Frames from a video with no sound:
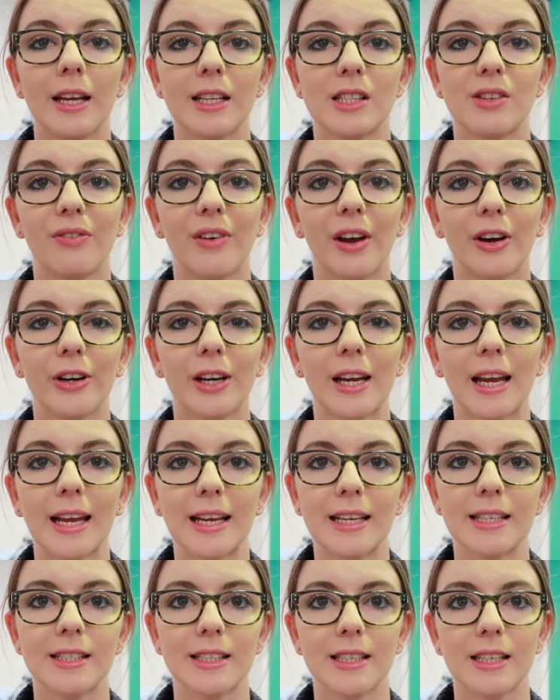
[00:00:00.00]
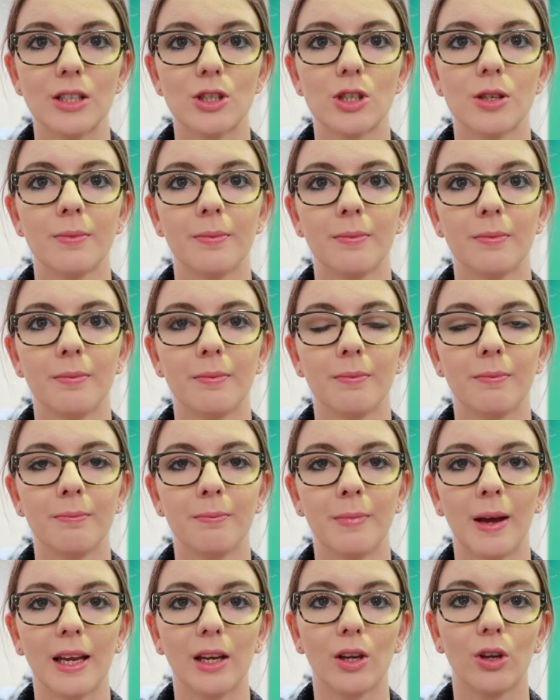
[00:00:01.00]
It's very easy to
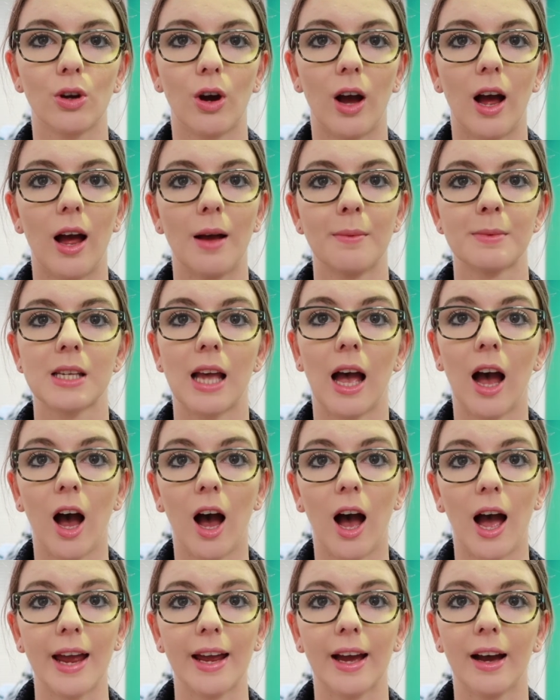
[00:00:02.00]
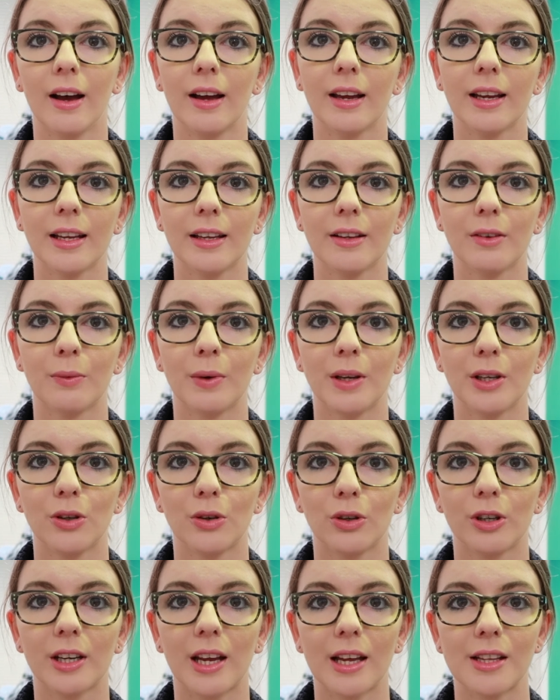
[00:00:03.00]
make your arms higher when
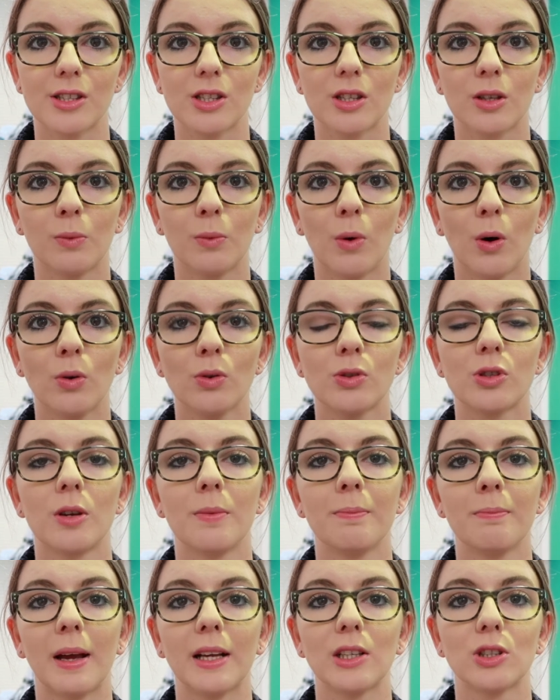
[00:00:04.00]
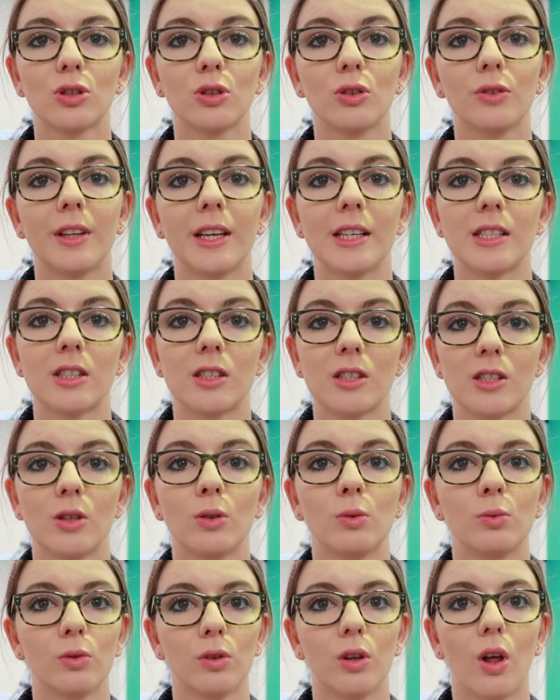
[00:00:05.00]
you're against the wall, so make sure they're
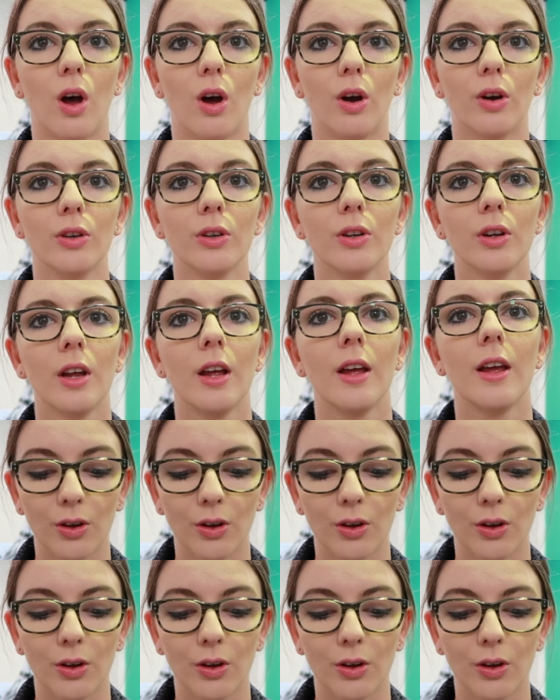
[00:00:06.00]
still low.